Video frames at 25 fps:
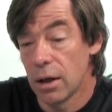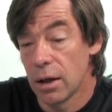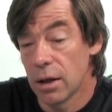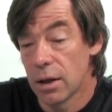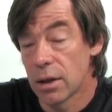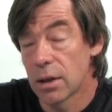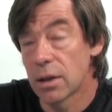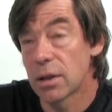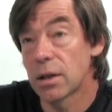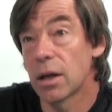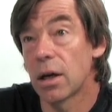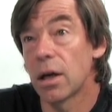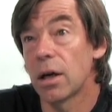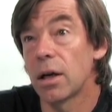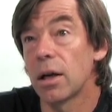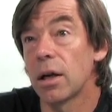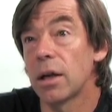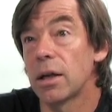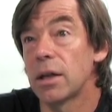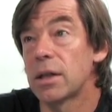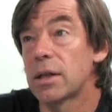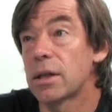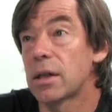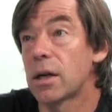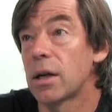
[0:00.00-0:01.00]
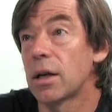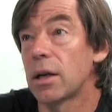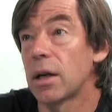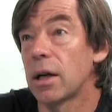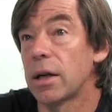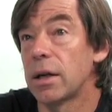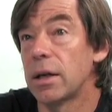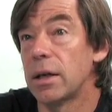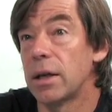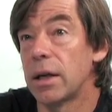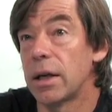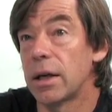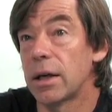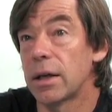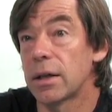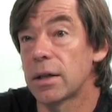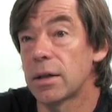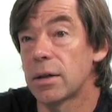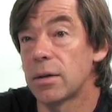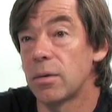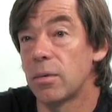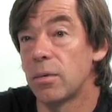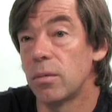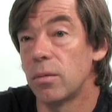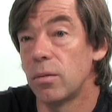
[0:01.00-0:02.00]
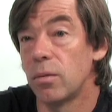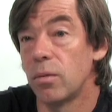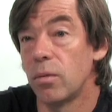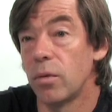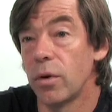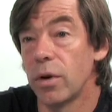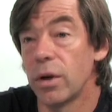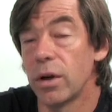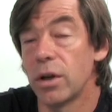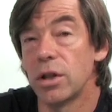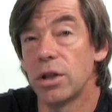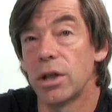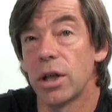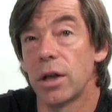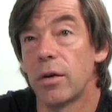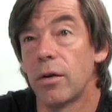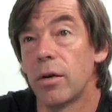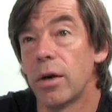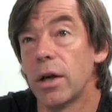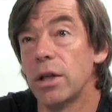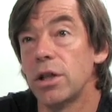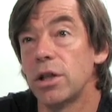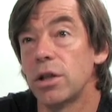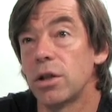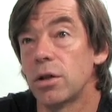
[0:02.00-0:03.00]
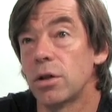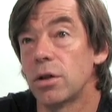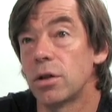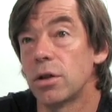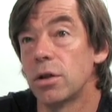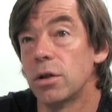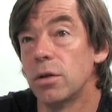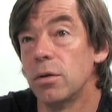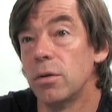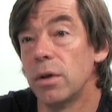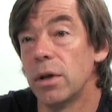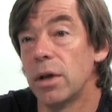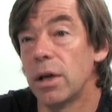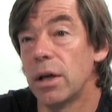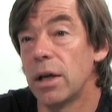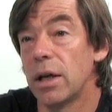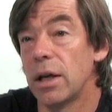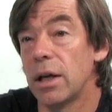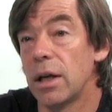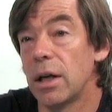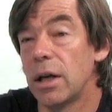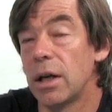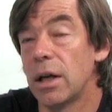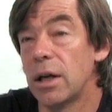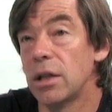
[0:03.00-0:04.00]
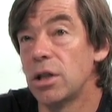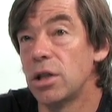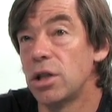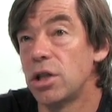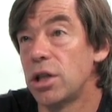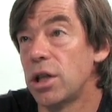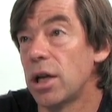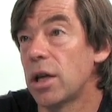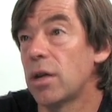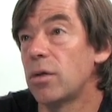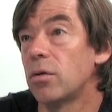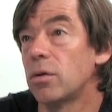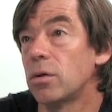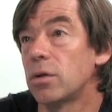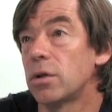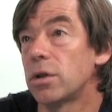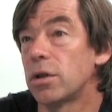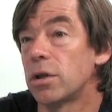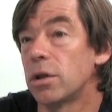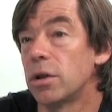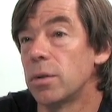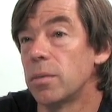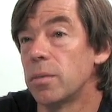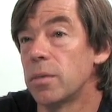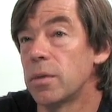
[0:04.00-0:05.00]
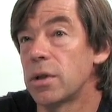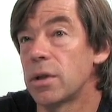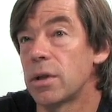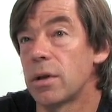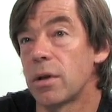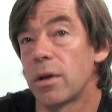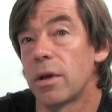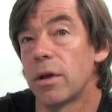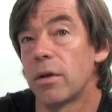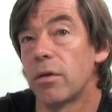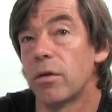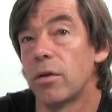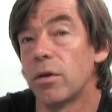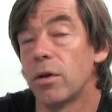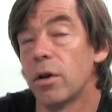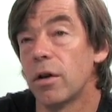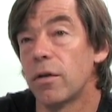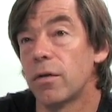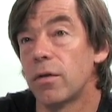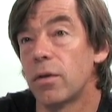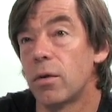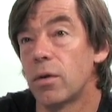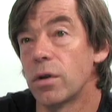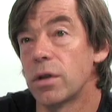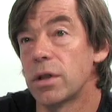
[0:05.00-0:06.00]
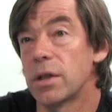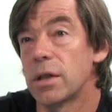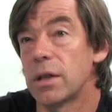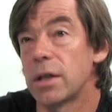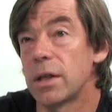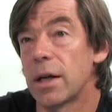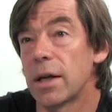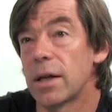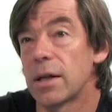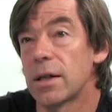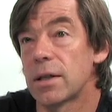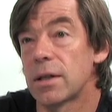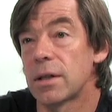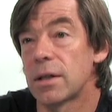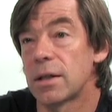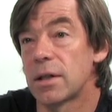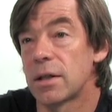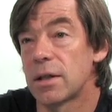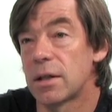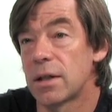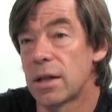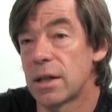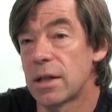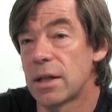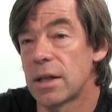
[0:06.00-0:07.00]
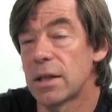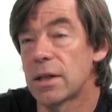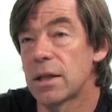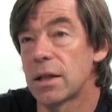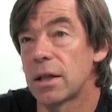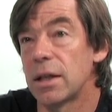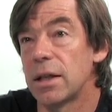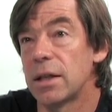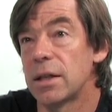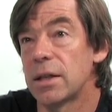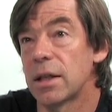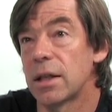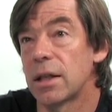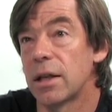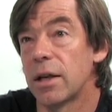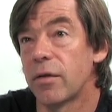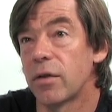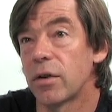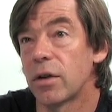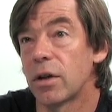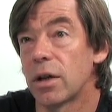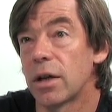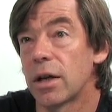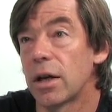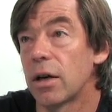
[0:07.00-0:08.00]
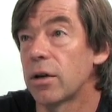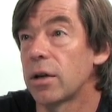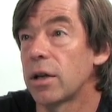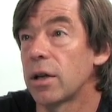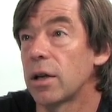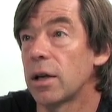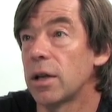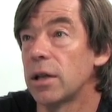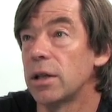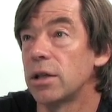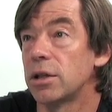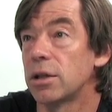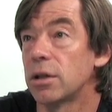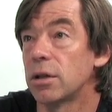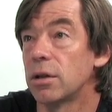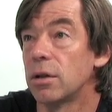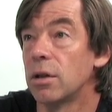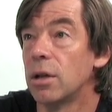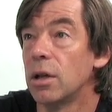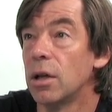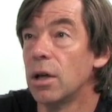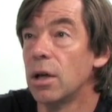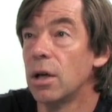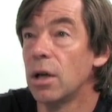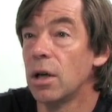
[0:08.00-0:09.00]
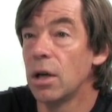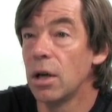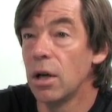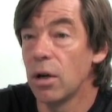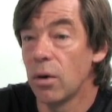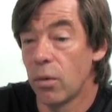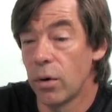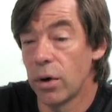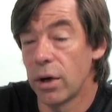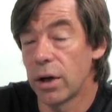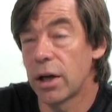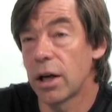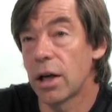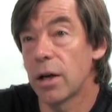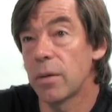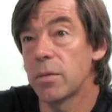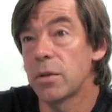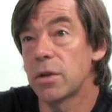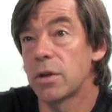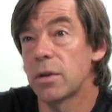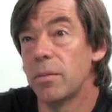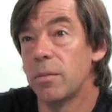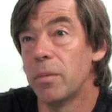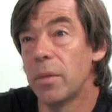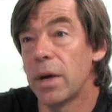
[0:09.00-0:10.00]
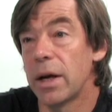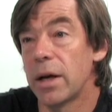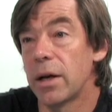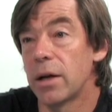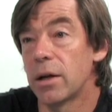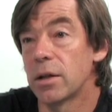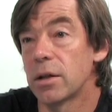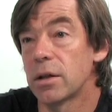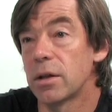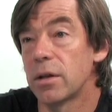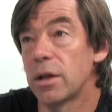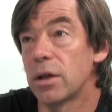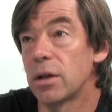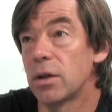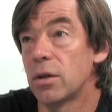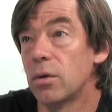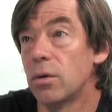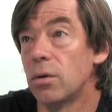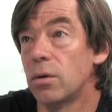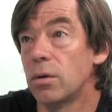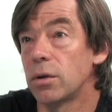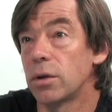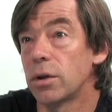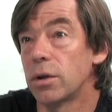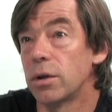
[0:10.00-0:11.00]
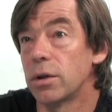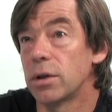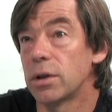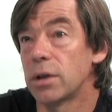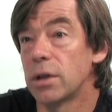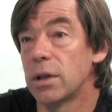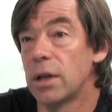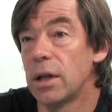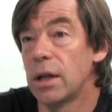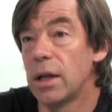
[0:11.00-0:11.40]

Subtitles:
sire line nicks within a generation or two. In general terms, there are enough horses to get a statistically significant calculation. When it comes to mares and their daughters,